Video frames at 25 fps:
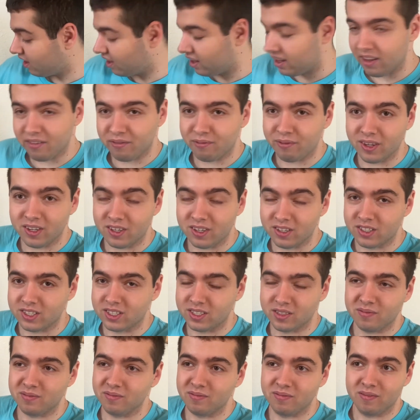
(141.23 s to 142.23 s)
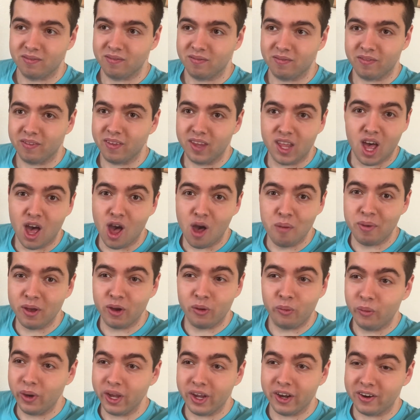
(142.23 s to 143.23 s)
It feels a bit
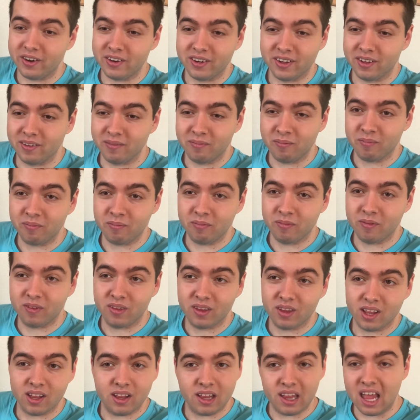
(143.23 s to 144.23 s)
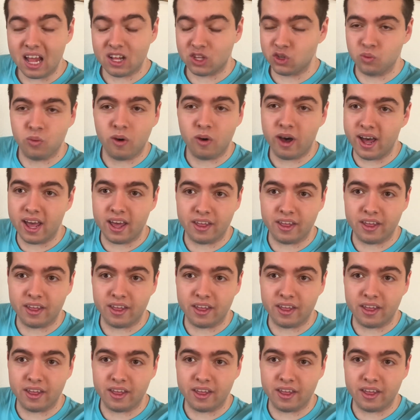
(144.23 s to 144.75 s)
weird. That's why I